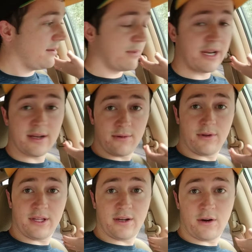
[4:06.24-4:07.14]
but I didn't
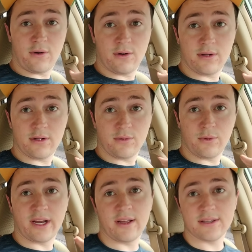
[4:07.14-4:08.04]
really know
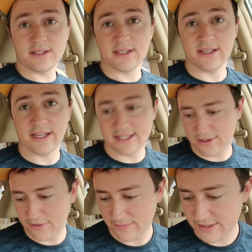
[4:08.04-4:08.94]
what else. I guess I
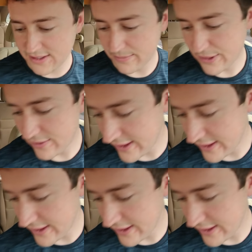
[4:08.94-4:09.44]
don't need my seatbelt